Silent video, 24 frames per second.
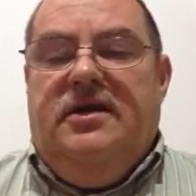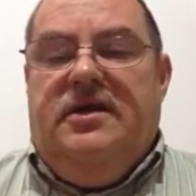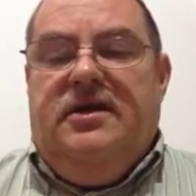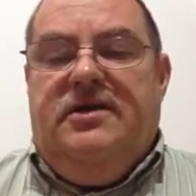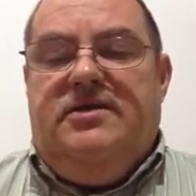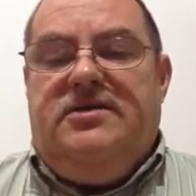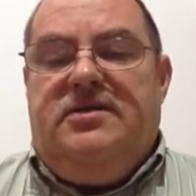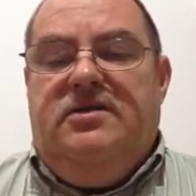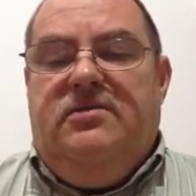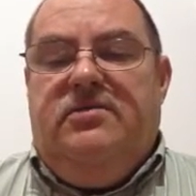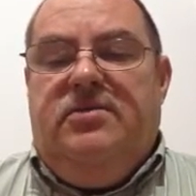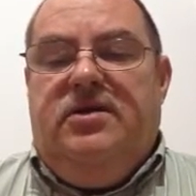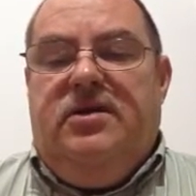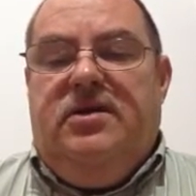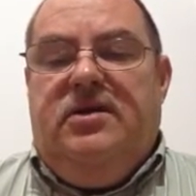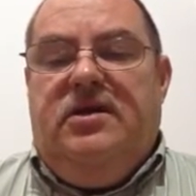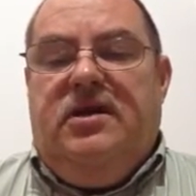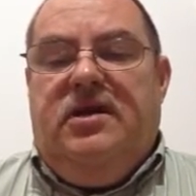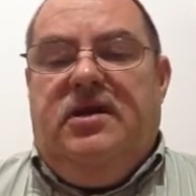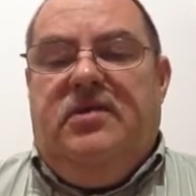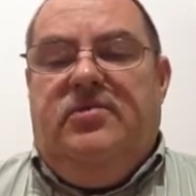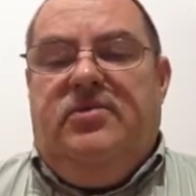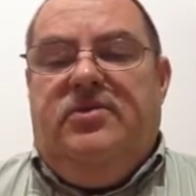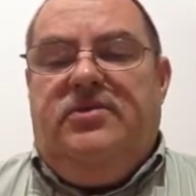is in
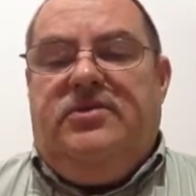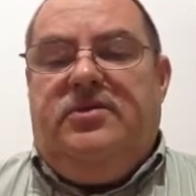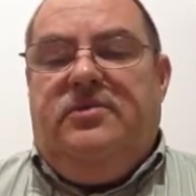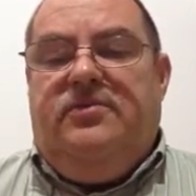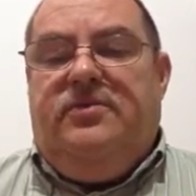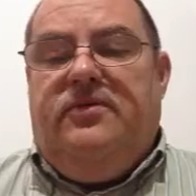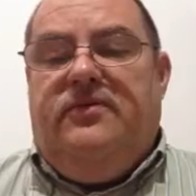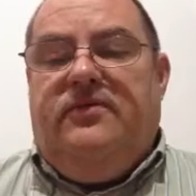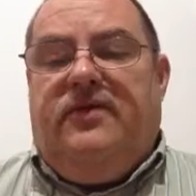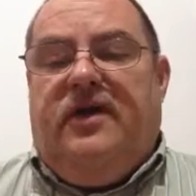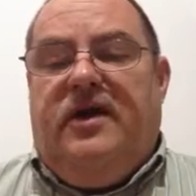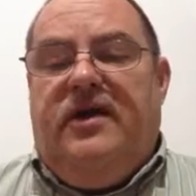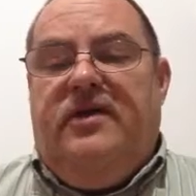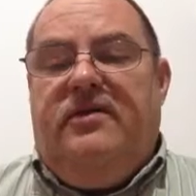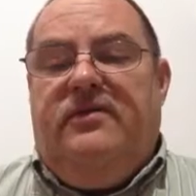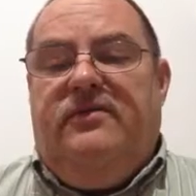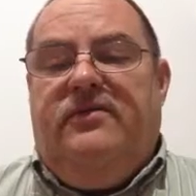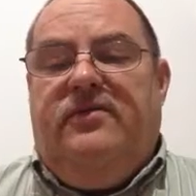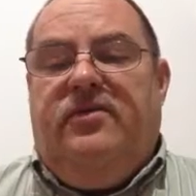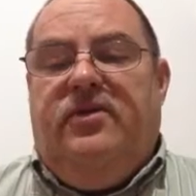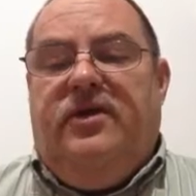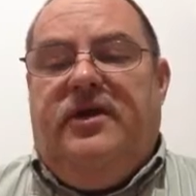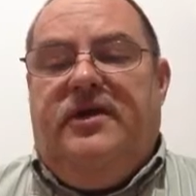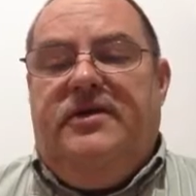being able to provide a
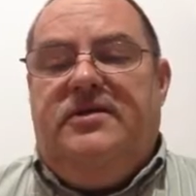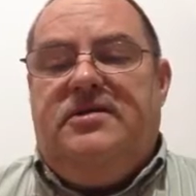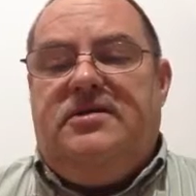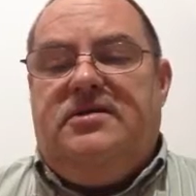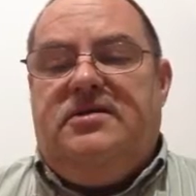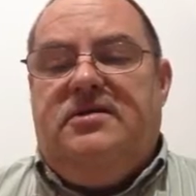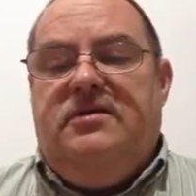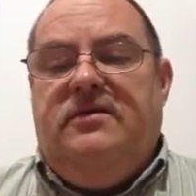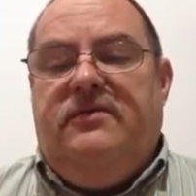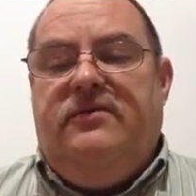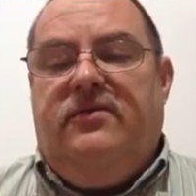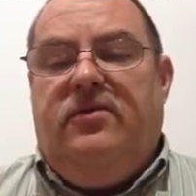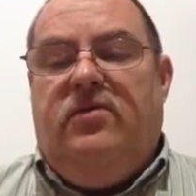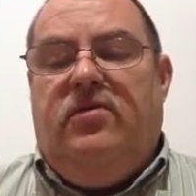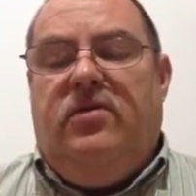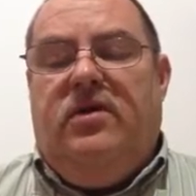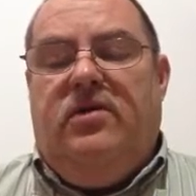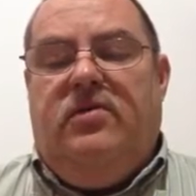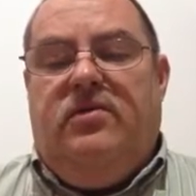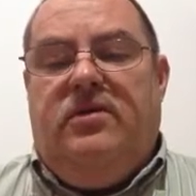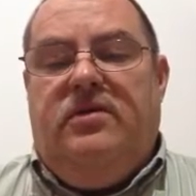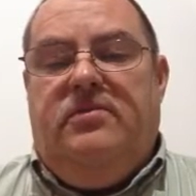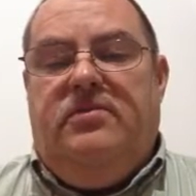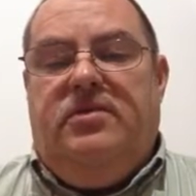voice for
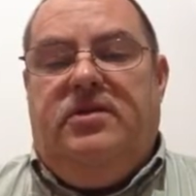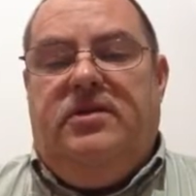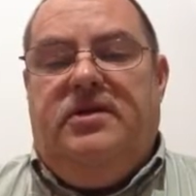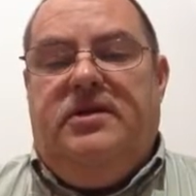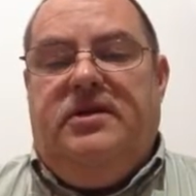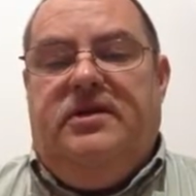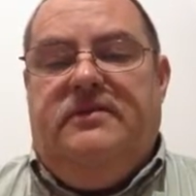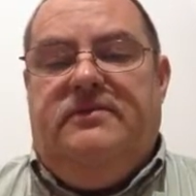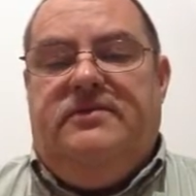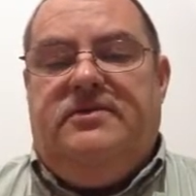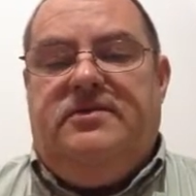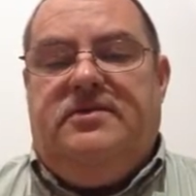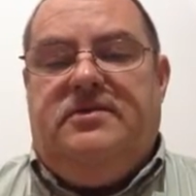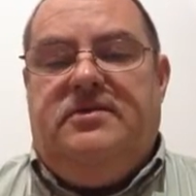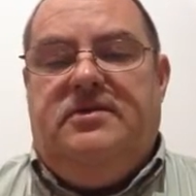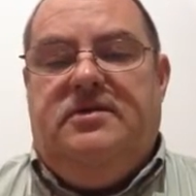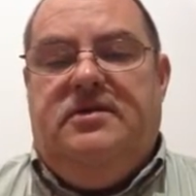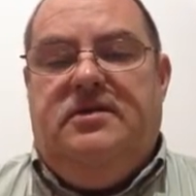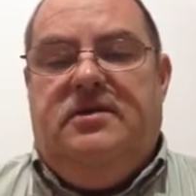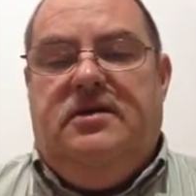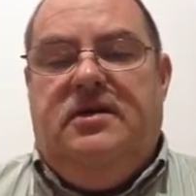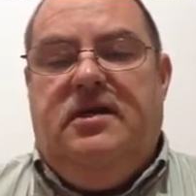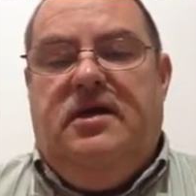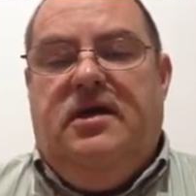what one believes.
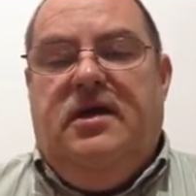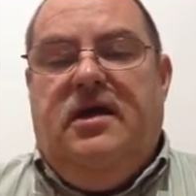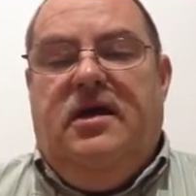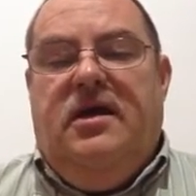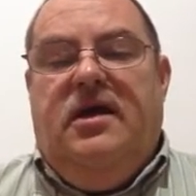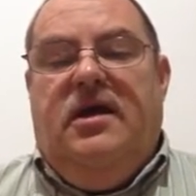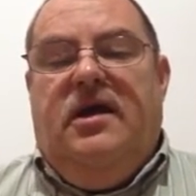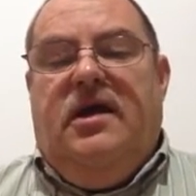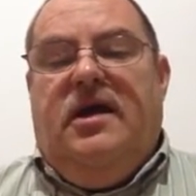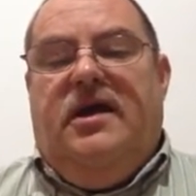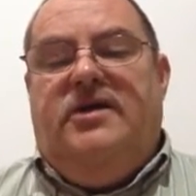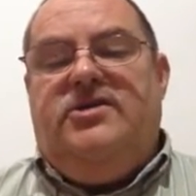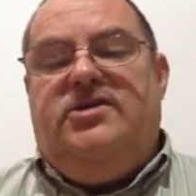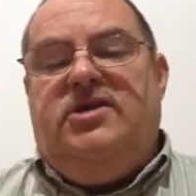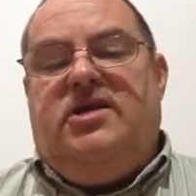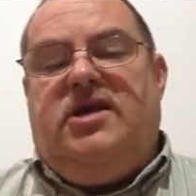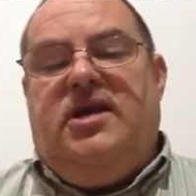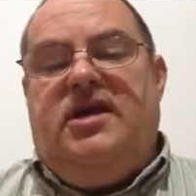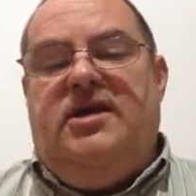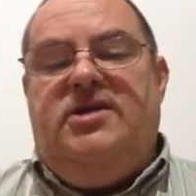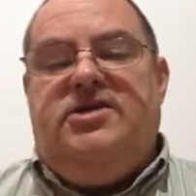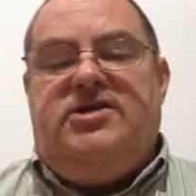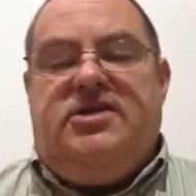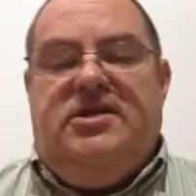
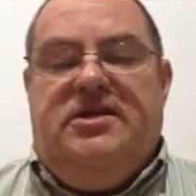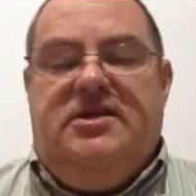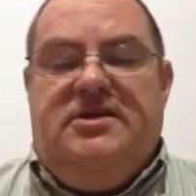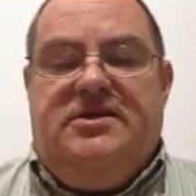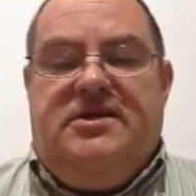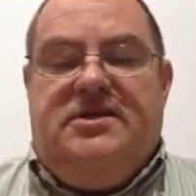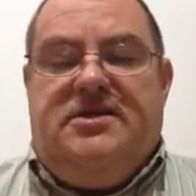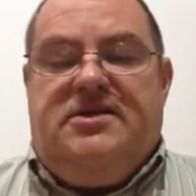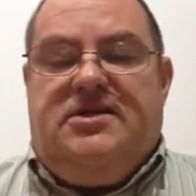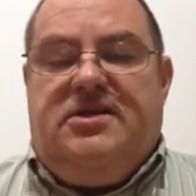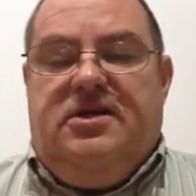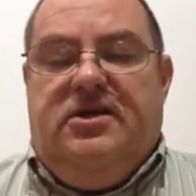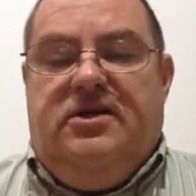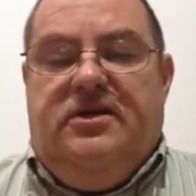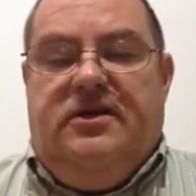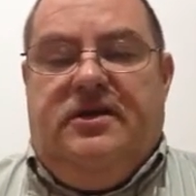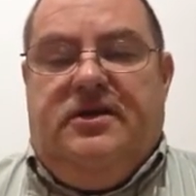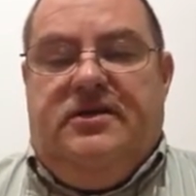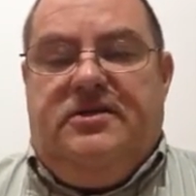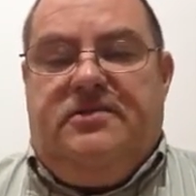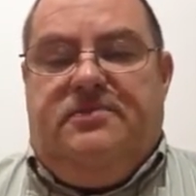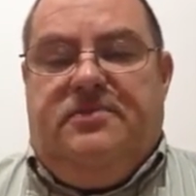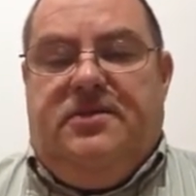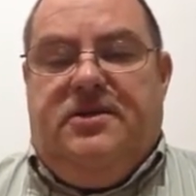Education is a
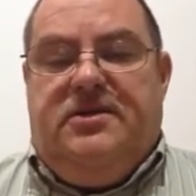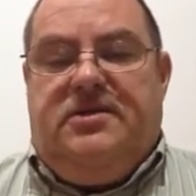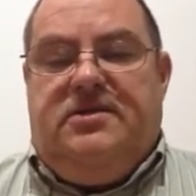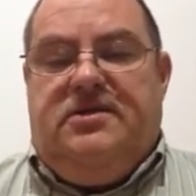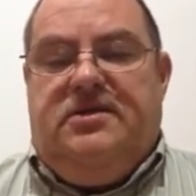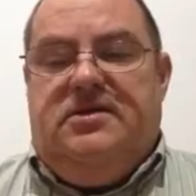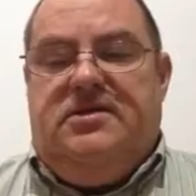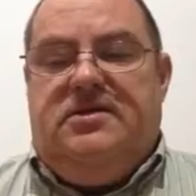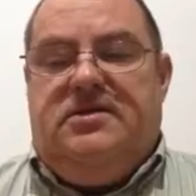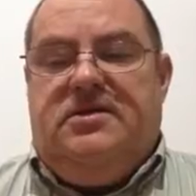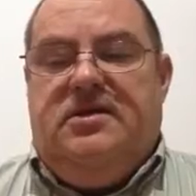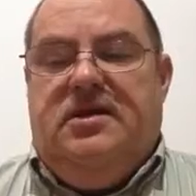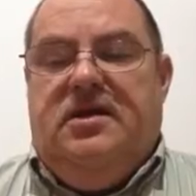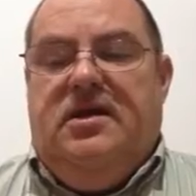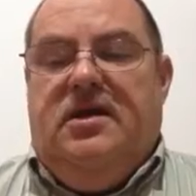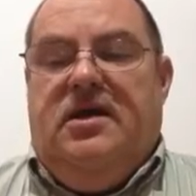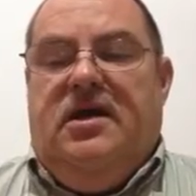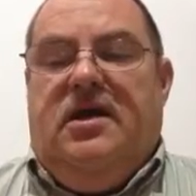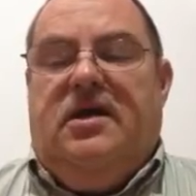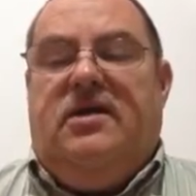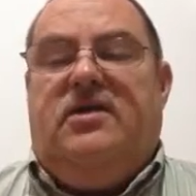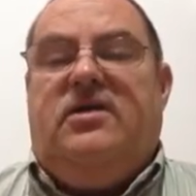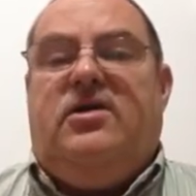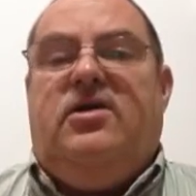serious business,
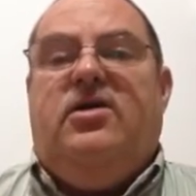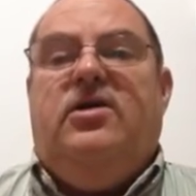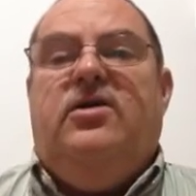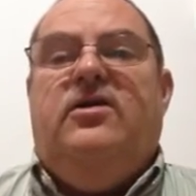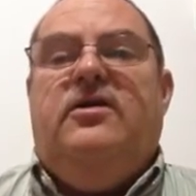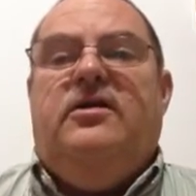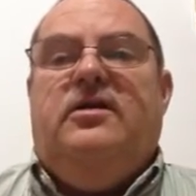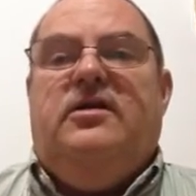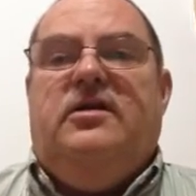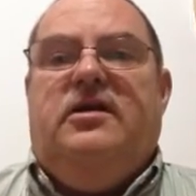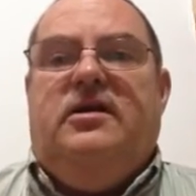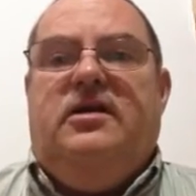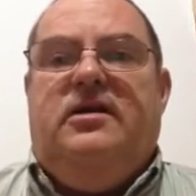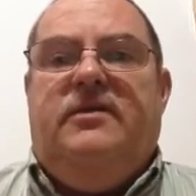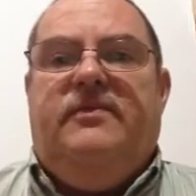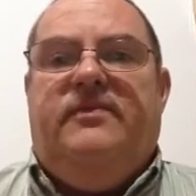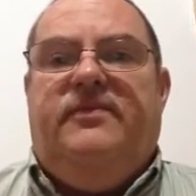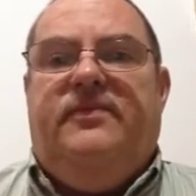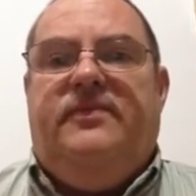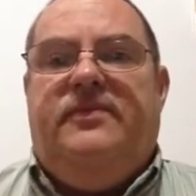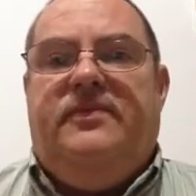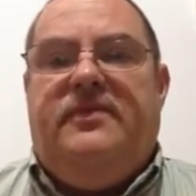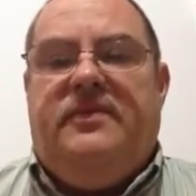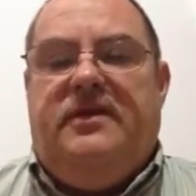and currently,
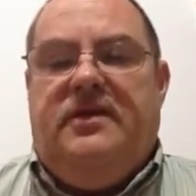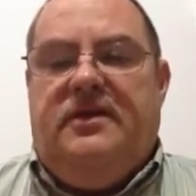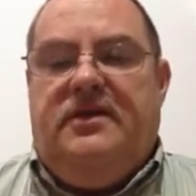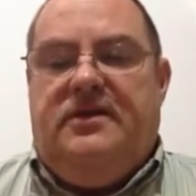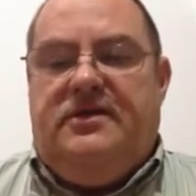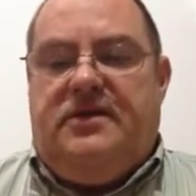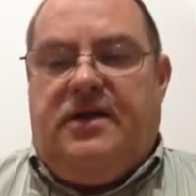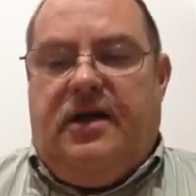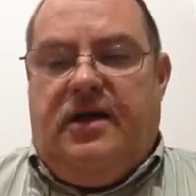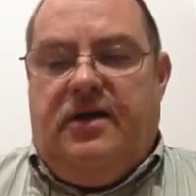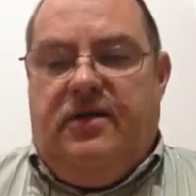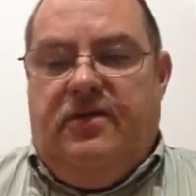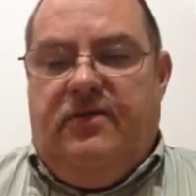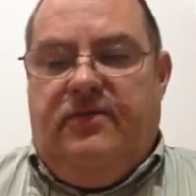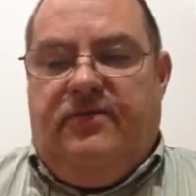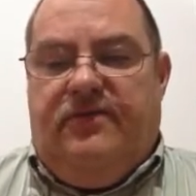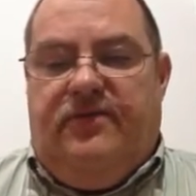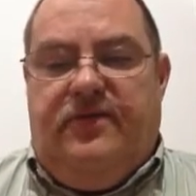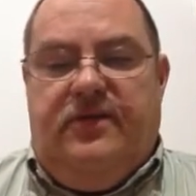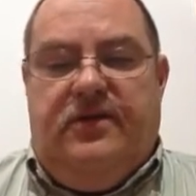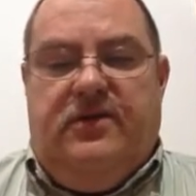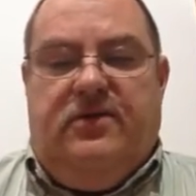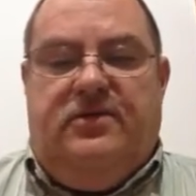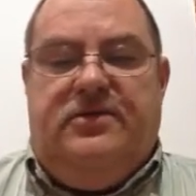the entire
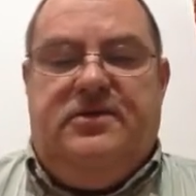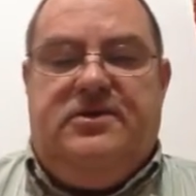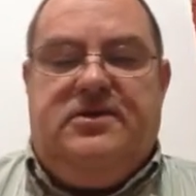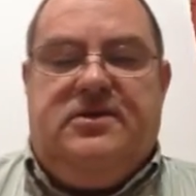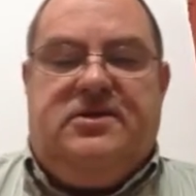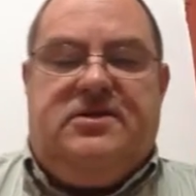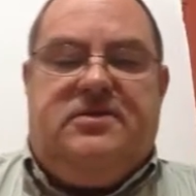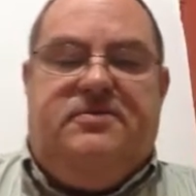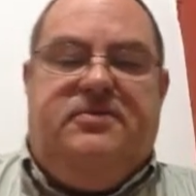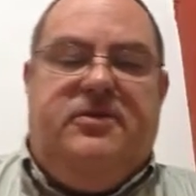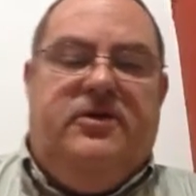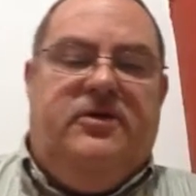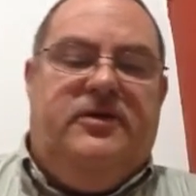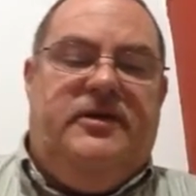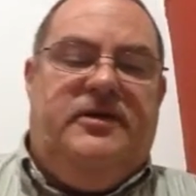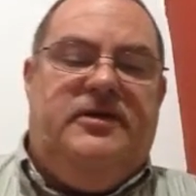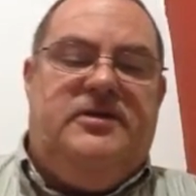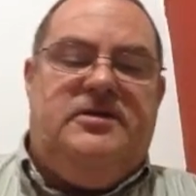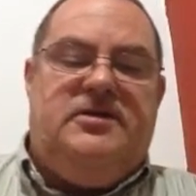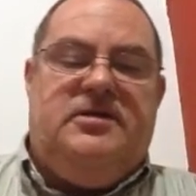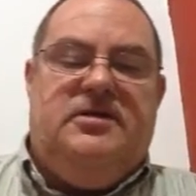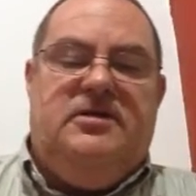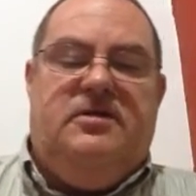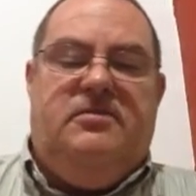field is
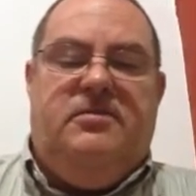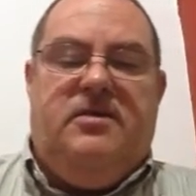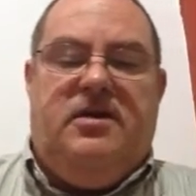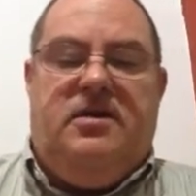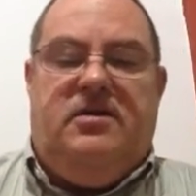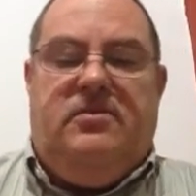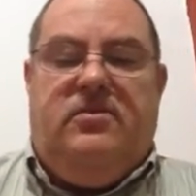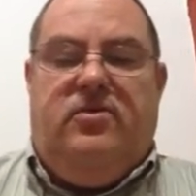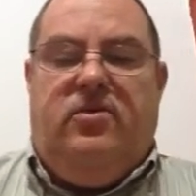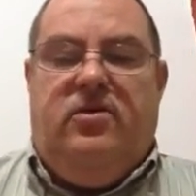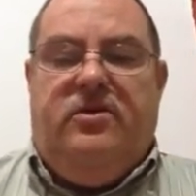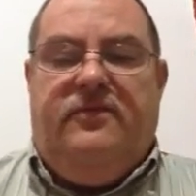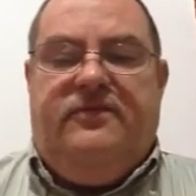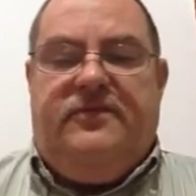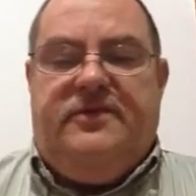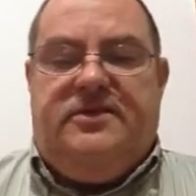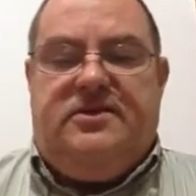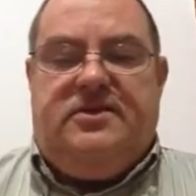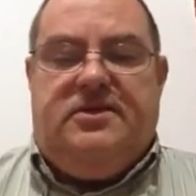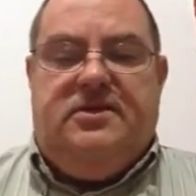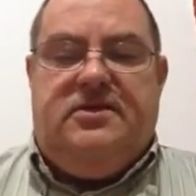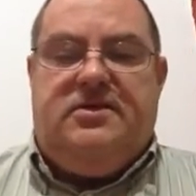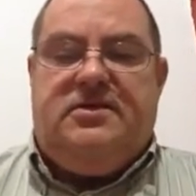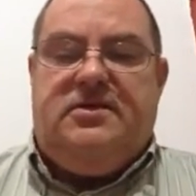experiencing a
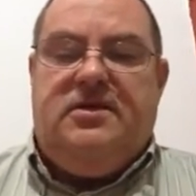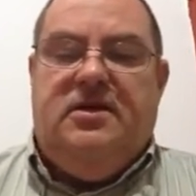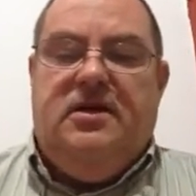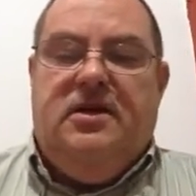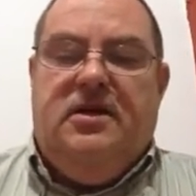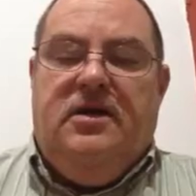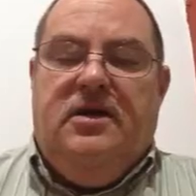metamorphosis